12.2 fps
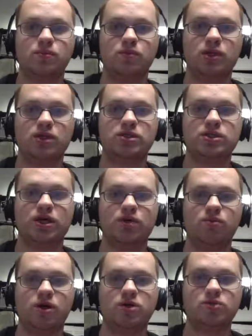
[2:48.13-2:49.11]
We got Seth
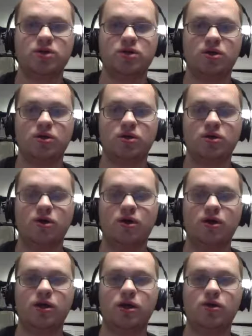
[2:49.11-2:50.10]
Ross with our
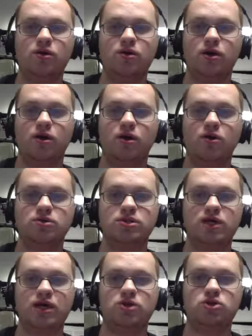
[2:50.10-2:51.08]
Hurricane
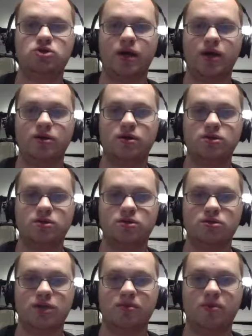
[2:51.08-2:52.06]
Jose tracker as it
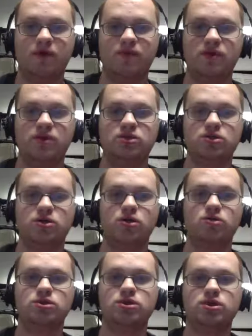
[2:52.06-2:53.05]
goes up off the East
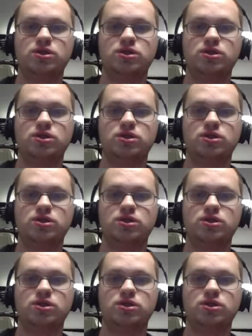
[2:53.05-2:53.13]
Coast.